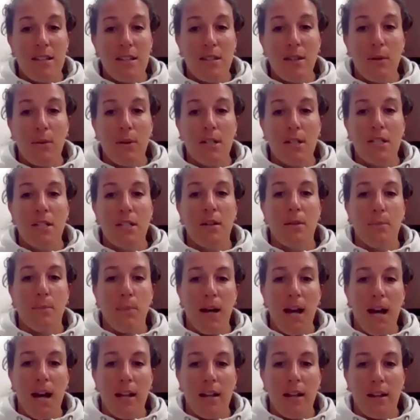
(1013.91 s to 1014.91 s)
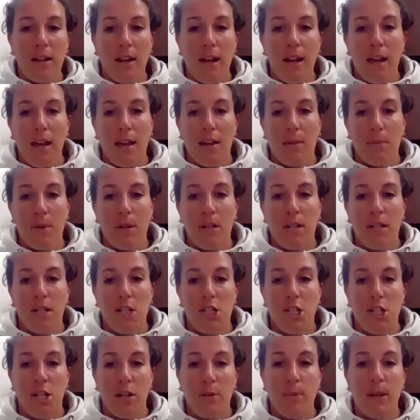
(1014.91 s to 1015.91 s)
So a Tabata, I am going to
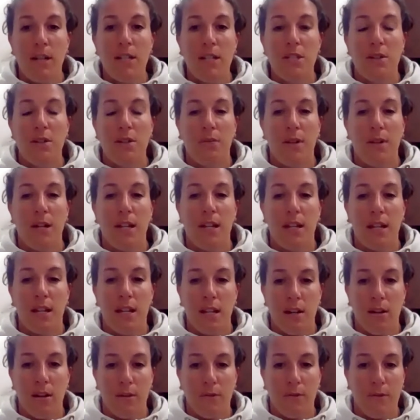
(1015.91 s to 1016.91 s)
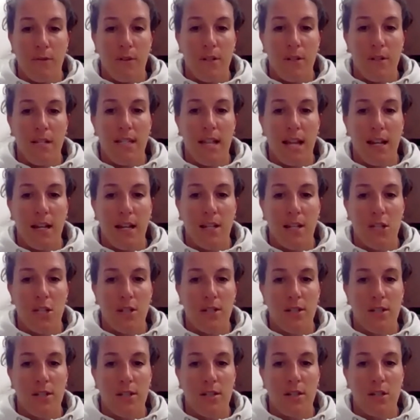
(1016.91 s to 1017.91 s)
share my screen here for a second
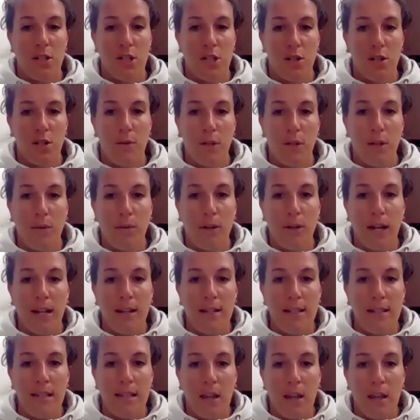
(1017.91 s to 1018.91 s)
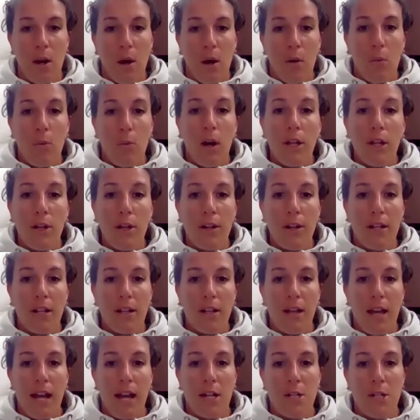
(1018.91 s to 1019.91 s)
just to show you guys what you're going
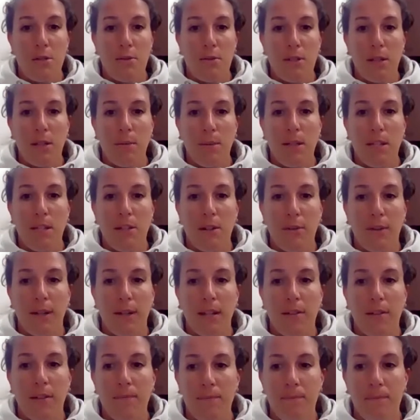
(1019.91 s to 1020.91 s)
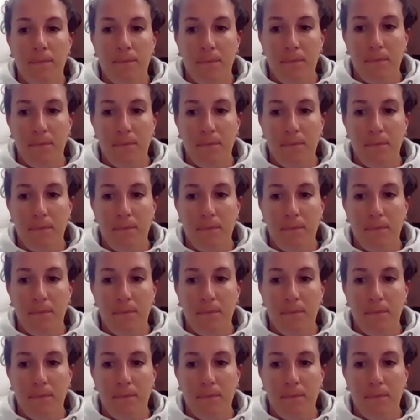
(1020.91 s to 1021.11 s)
to actually be doing.